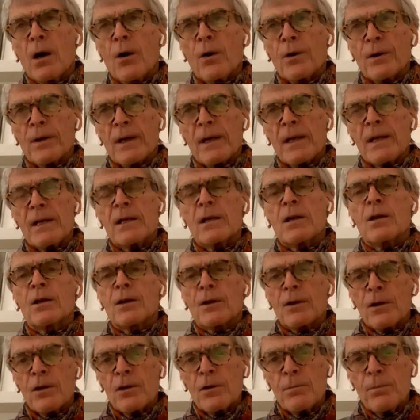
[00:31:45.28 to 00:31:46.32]
on a
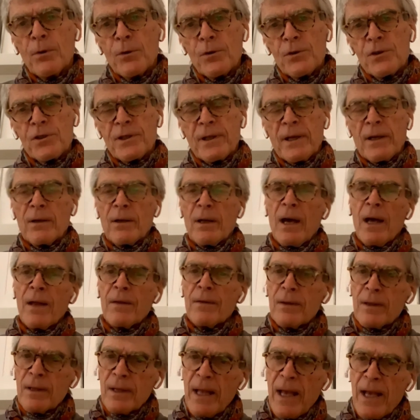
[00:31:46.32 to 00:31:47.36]
global scale,
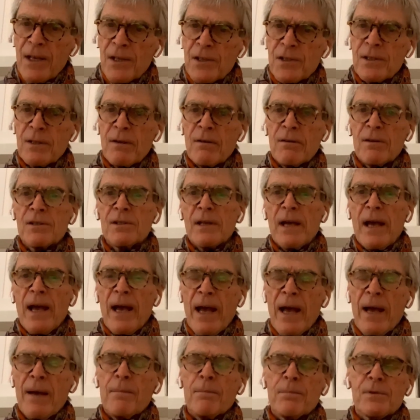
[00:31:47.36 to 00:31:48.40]
unless there is
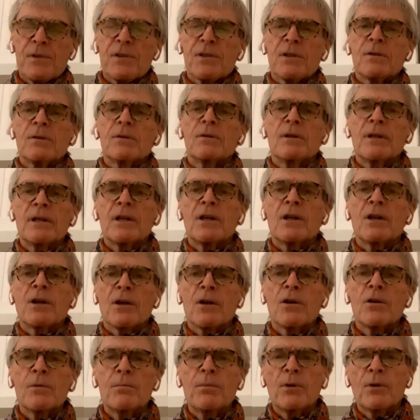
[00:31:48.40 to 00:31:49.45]
absolutely
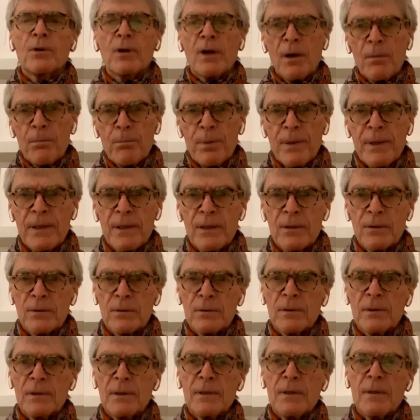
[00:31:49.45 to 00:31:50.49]
global
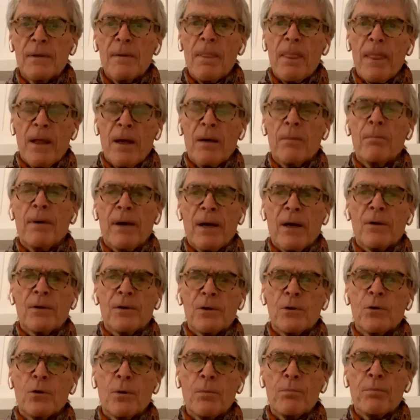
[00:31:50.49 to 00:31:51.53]
appeal about
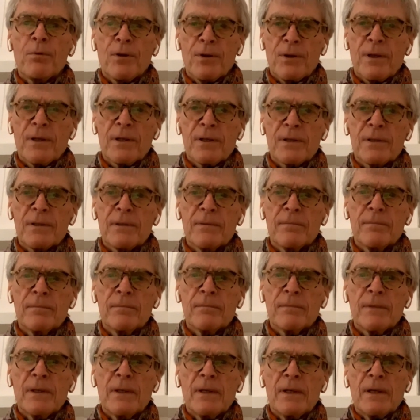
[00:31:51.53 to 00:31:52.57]
your product,
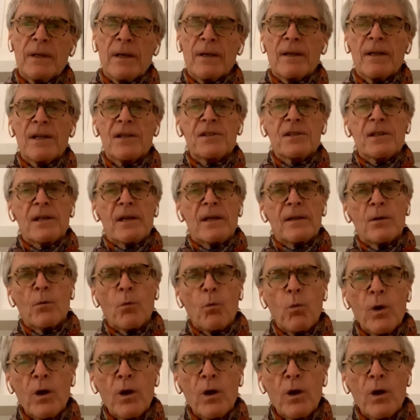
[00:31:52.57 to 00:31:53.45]
unless the